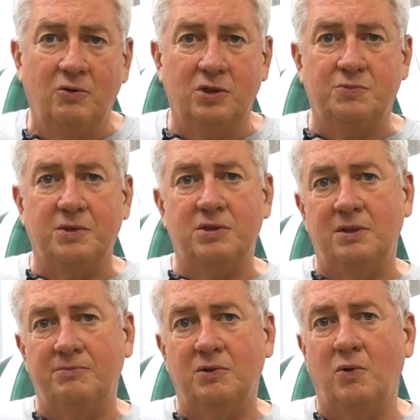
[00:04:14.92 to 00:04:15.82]
which puts the
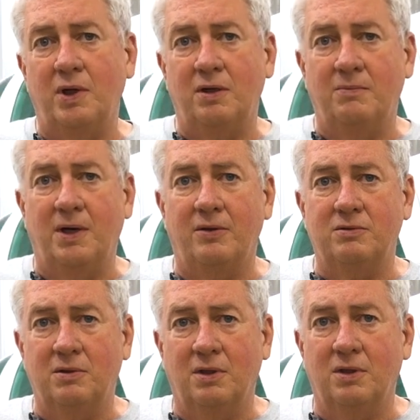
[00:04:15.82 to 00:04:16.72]
empty weight at about
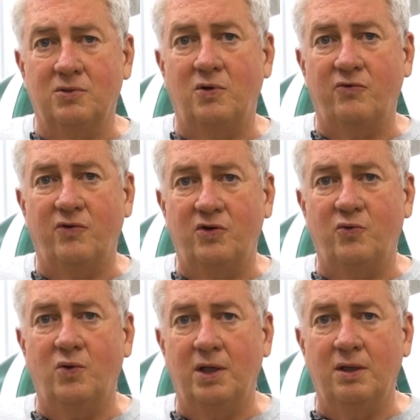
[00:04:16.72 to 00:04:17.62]

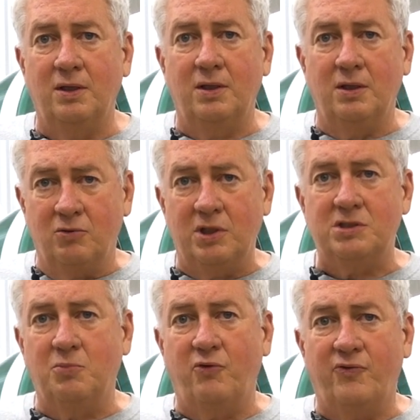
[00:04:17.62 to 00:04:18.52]
2,320.
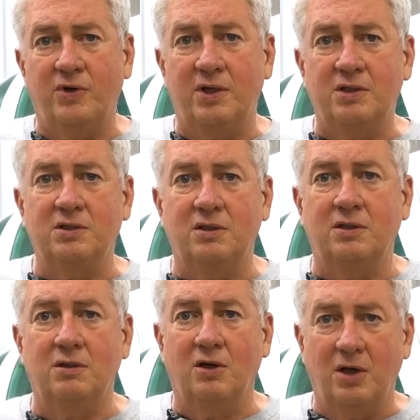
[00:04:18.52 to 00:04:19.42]
Reasonable for an
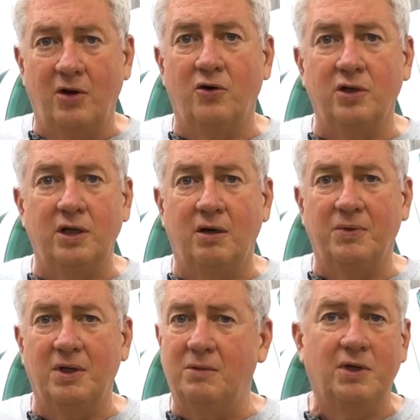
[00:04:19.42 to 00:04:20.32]
early
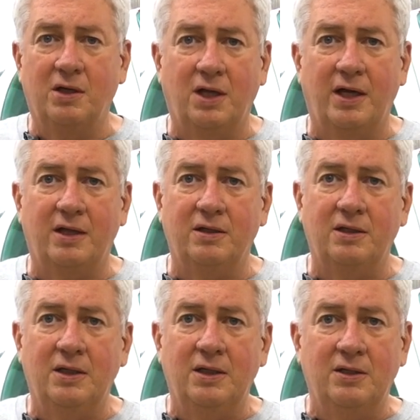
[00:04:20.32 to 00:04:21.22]
airplane, but unlikely.
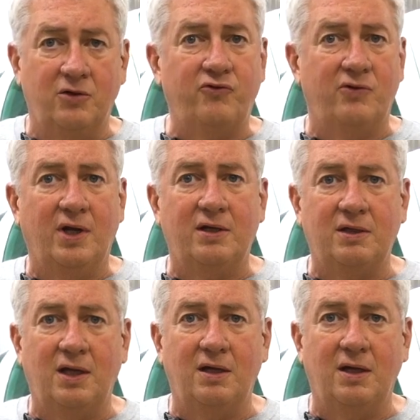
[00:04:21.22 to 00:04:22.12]
This is a
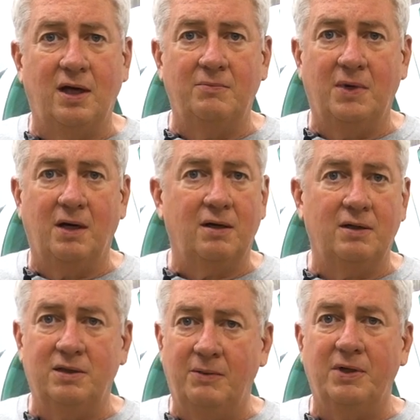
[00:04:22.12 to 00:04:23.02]
1989 model,
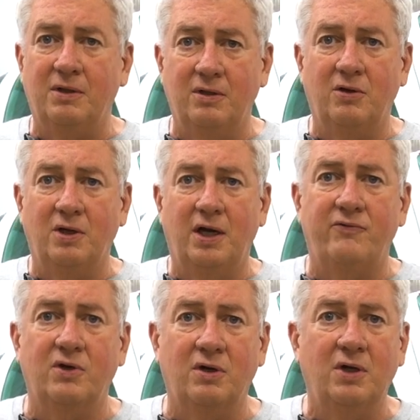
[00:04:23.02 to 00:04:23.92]
and typically they're
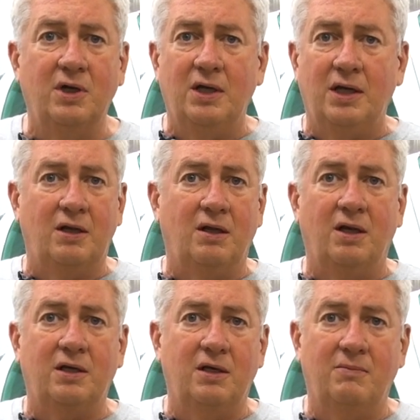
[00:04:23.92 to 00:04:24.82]
heavier and
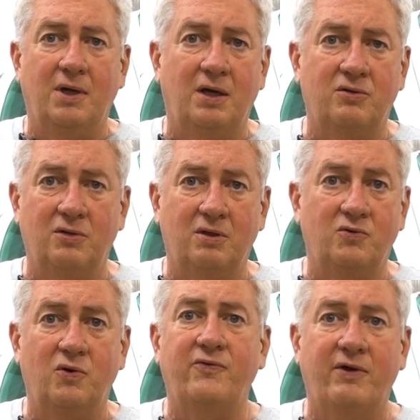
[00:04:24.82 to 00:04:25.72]
clock in about
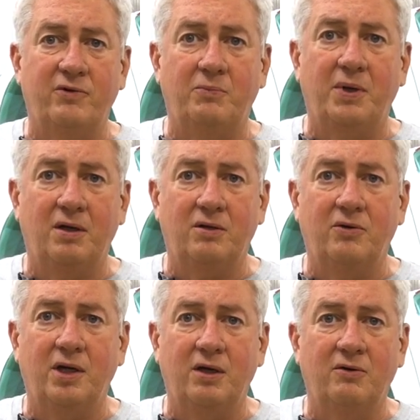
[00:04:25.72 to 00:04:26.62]
2,500 pound or
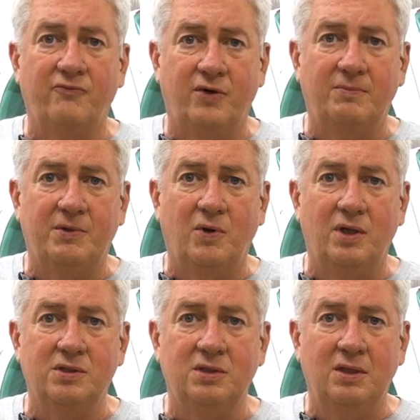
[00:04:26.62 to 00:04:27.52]
greater for empty
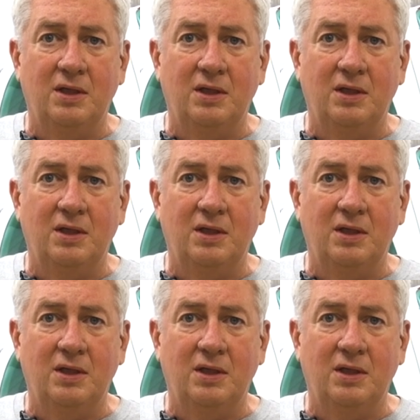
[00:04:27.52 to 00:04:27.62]
weights.